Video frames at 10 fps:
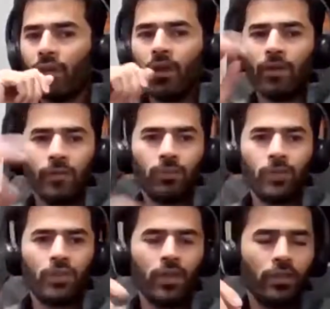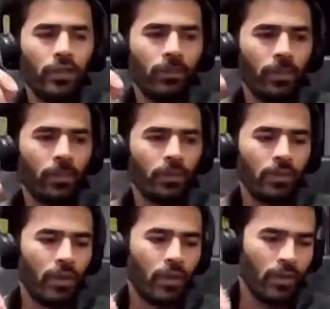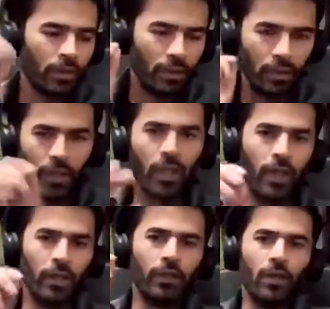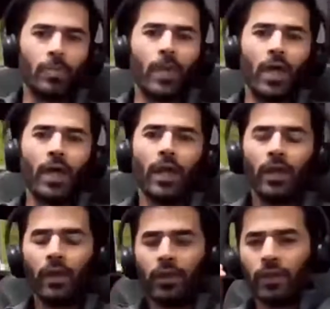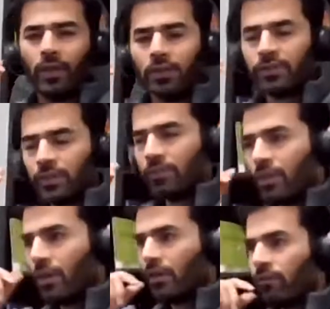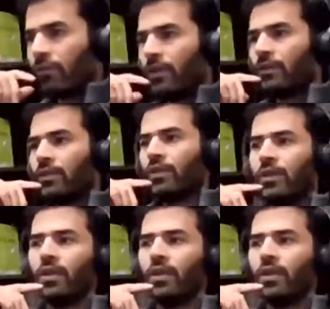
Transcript: I would much rather that people get in, apply, and then I'll see if they're a good fit.